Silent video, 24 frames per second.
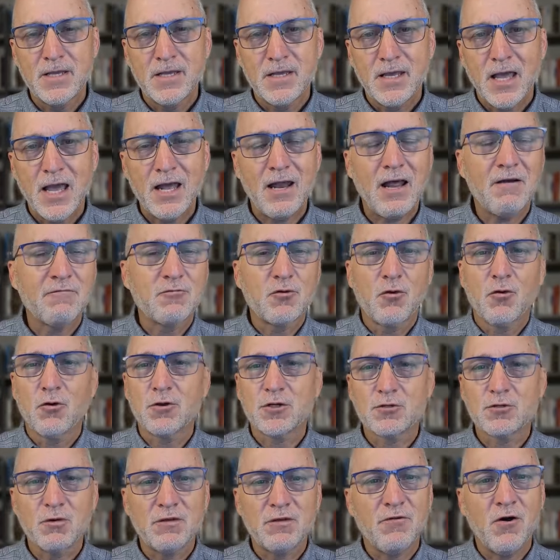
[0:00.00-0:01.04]
And of
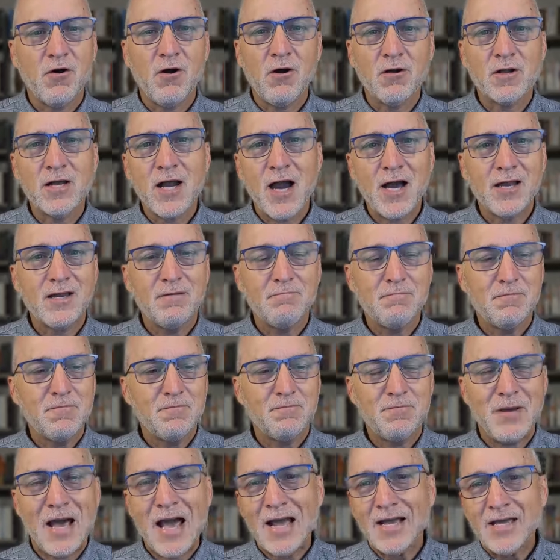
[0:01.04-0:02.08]
course, we've all got
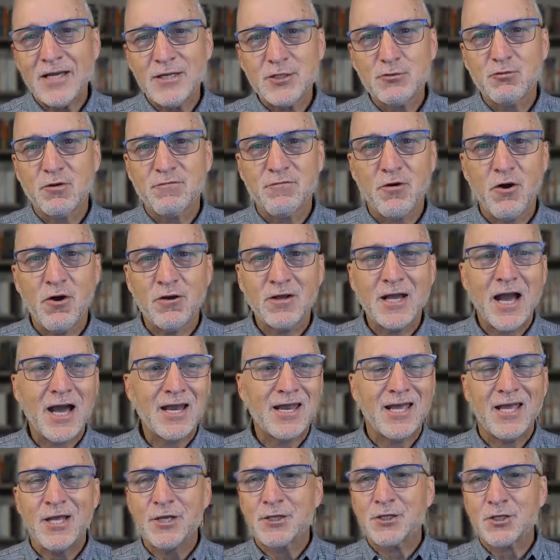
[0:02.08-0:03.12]
baggage, we've all got
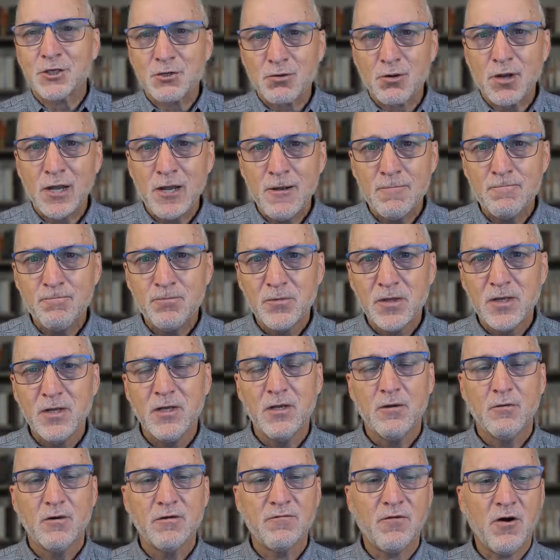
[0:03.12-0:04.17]
history.
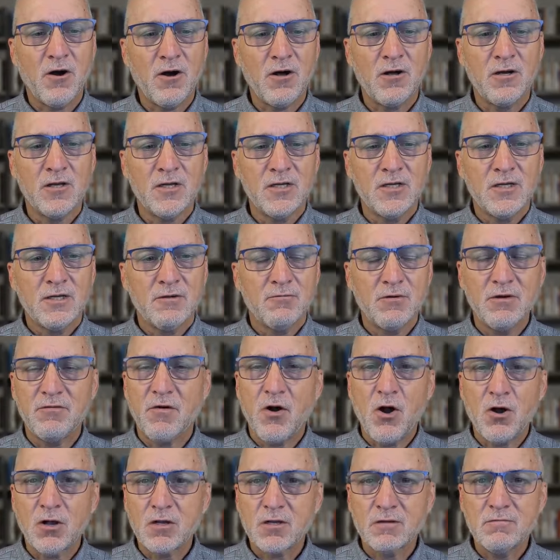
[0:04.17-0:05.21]
We've all we've
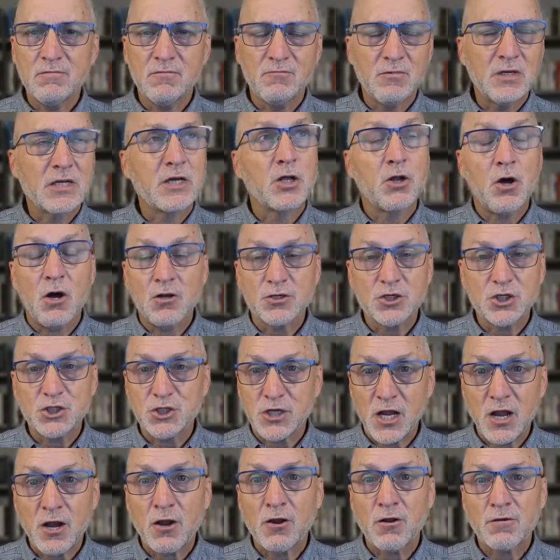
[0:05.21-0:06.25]
all we could all
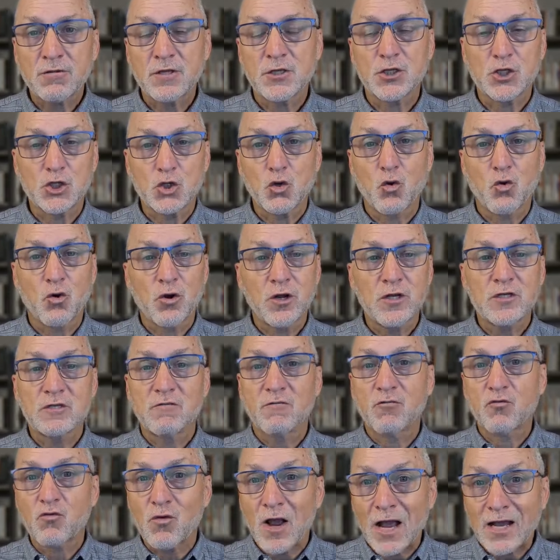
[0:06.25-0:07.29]
share the stories
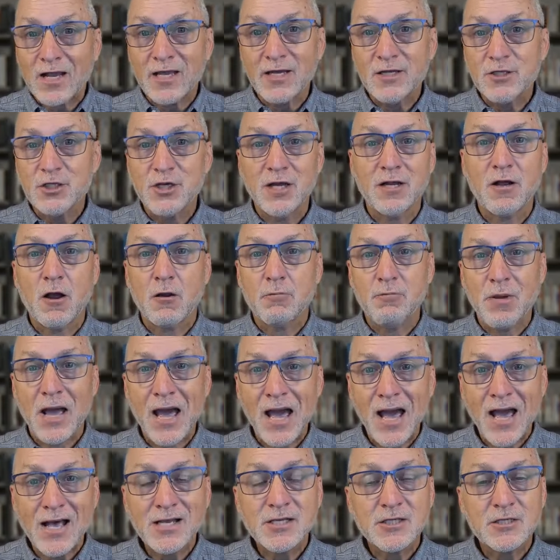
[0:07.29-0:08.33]
of wreckage in our
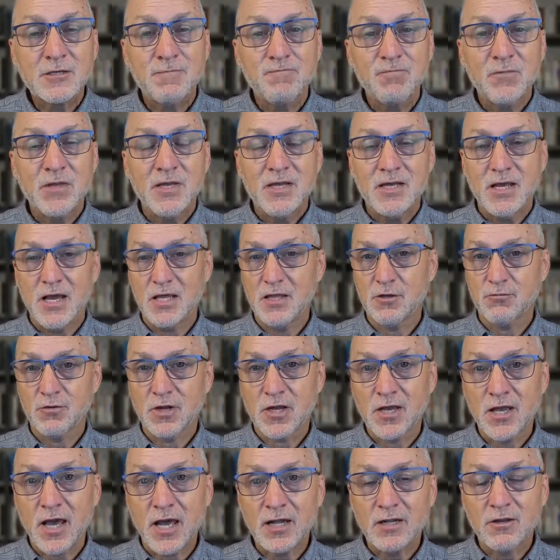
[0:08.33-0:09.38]
past and the
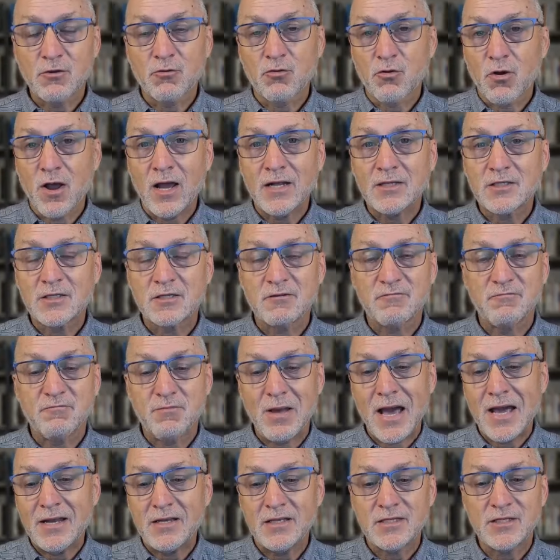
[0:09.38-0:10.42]
regrets of
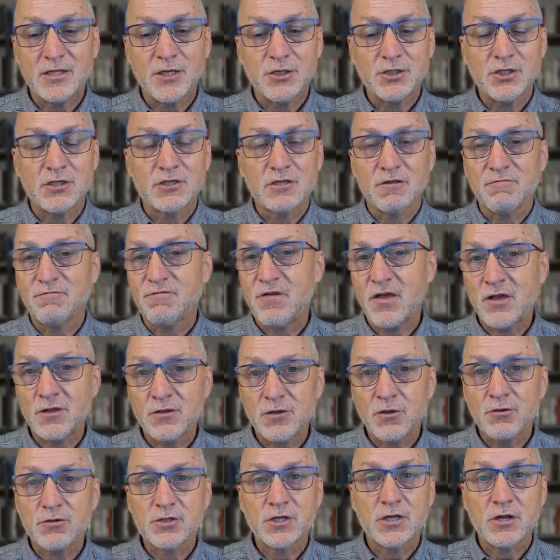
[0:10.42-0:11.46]
bad decisions and
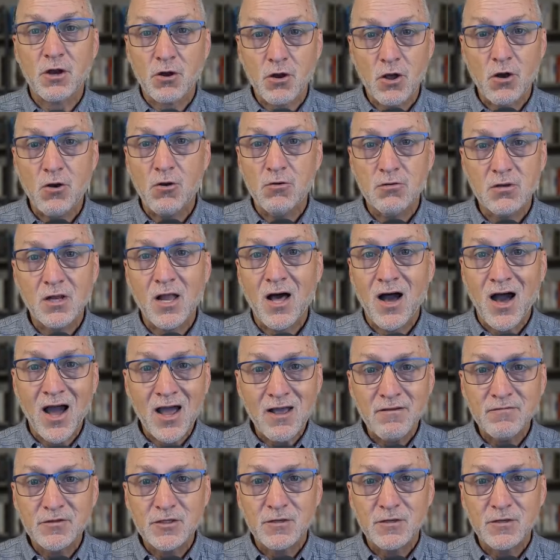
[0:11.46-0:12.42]
failures in our own lives.